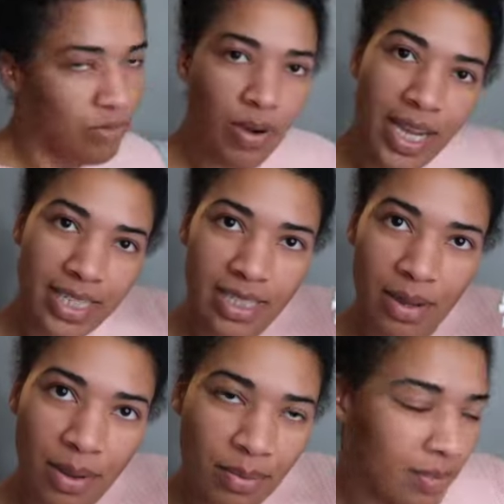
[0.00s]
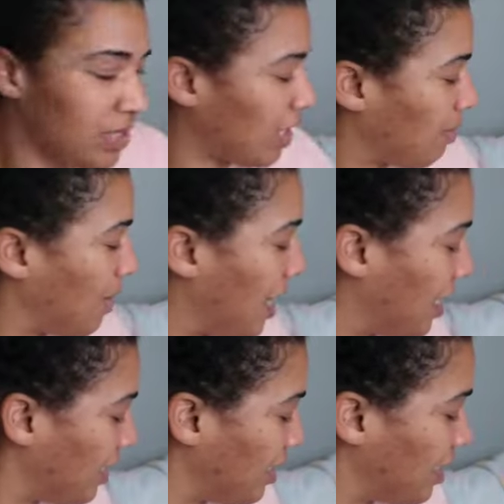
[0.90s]
white gel
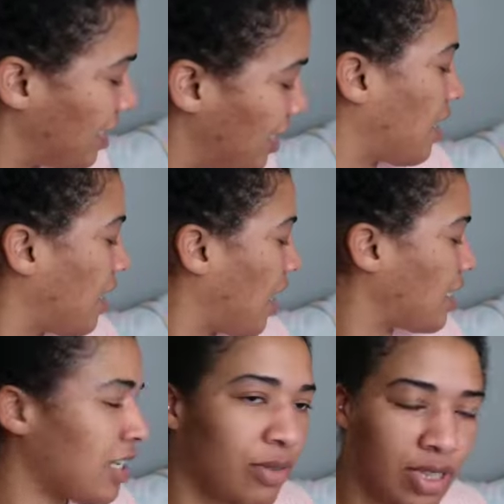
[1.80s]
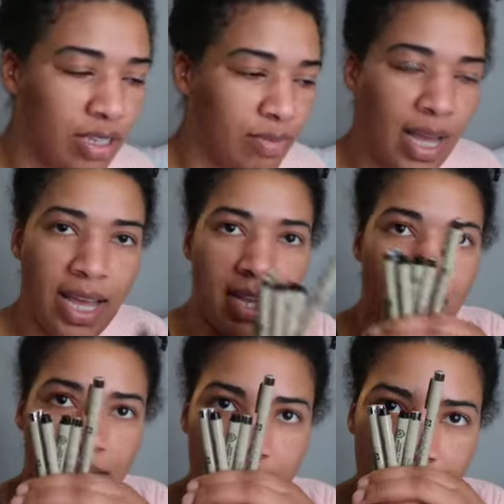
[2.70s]
pens. And then I shared with you my
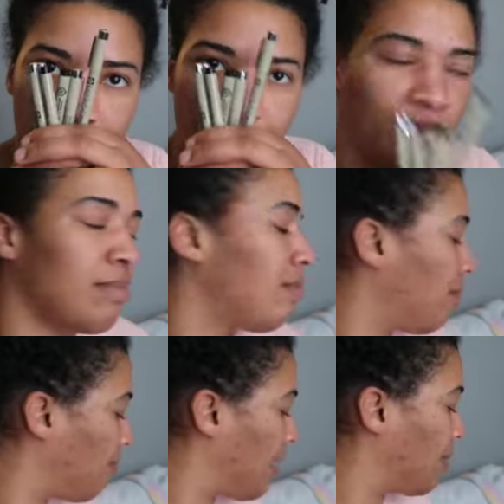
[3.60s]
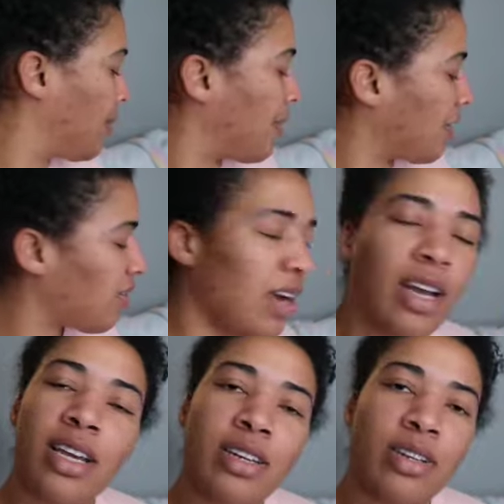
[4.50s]
Pigment
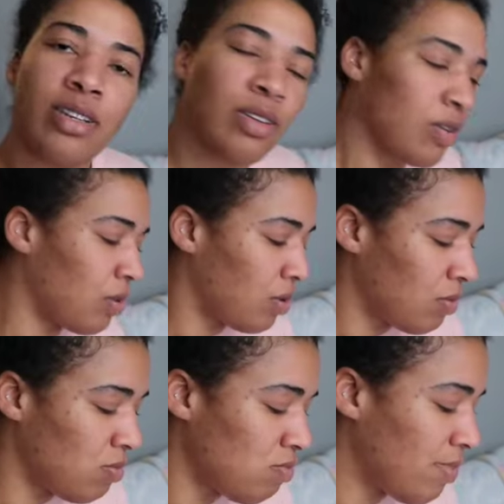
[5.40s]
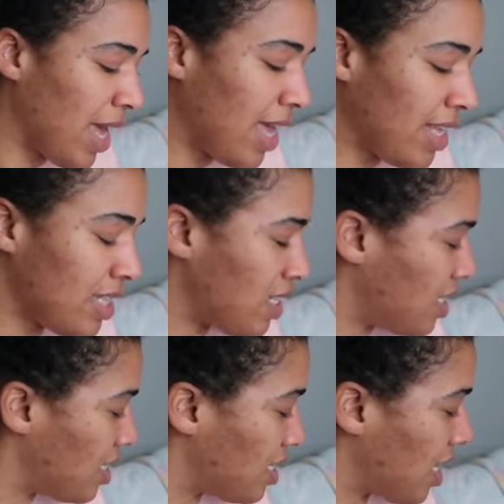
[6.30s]
Micron
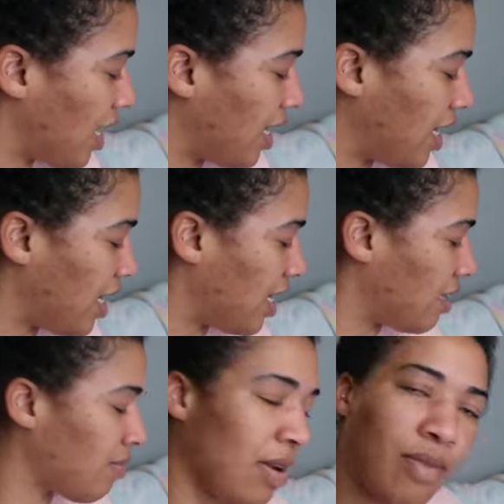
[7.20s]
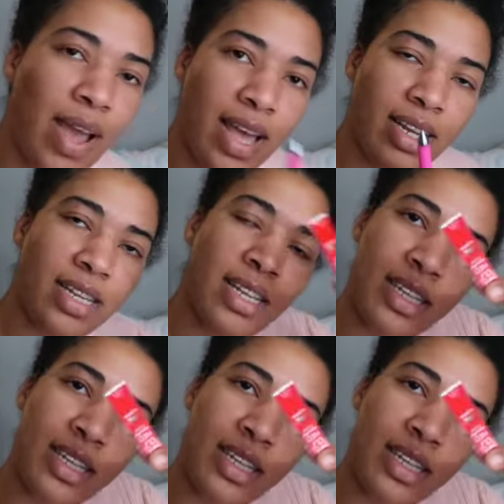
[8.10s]
pens and my red